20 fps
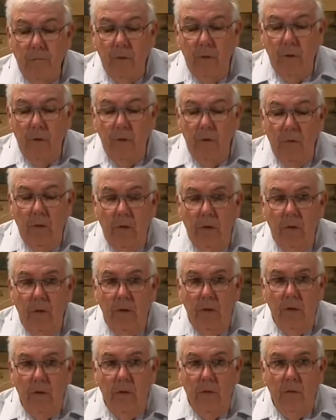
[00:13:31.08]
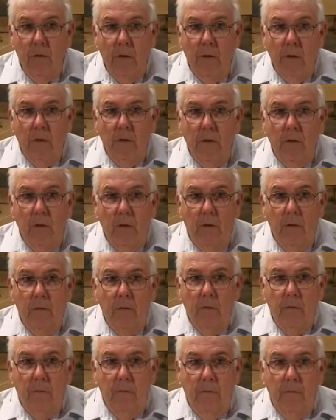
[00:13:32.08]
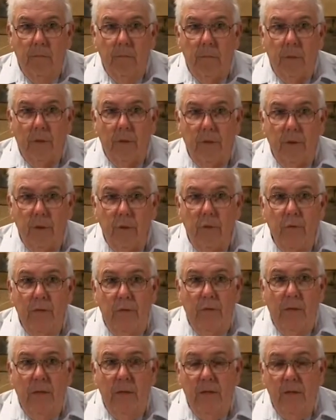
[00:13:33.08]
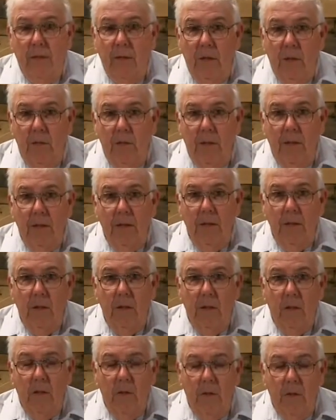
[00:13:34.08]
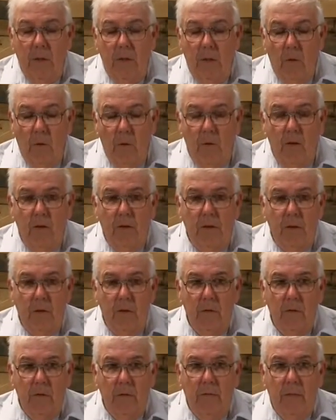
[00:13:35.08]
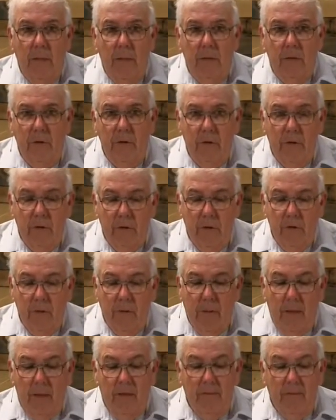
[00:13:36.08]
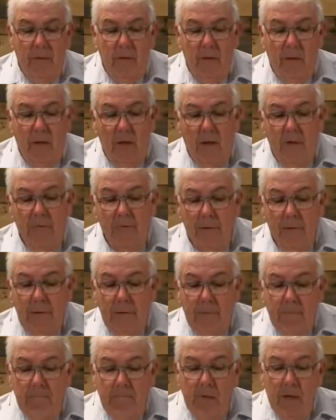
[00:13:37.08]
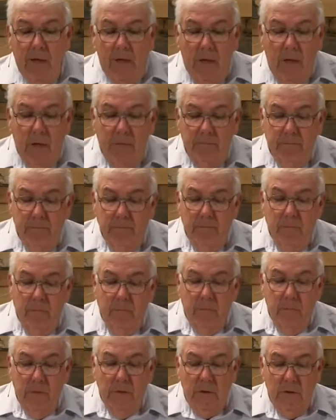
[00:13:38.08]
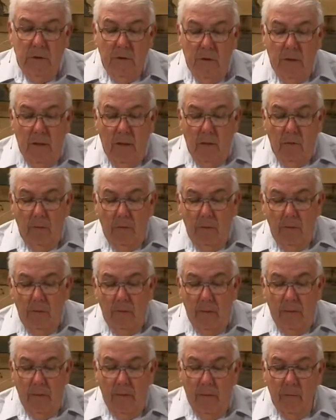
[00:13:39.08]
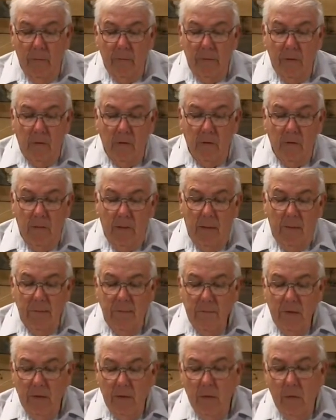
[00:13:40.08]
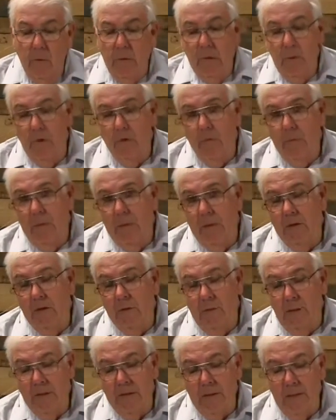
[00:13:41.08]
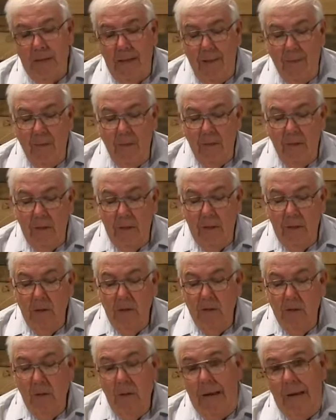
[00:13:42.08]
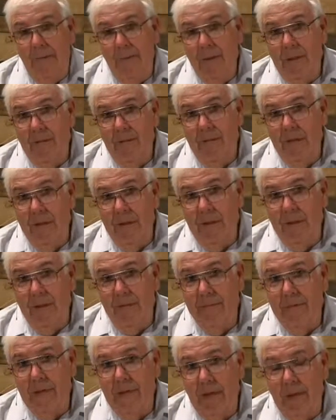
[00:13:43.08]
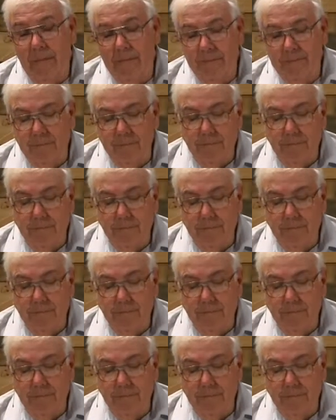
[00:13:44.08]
you need to do the things that you need to do in order to make your mate feel loved. Now, let's do another one that we talked about. So when you spend so much time with the kids, I really feel left out.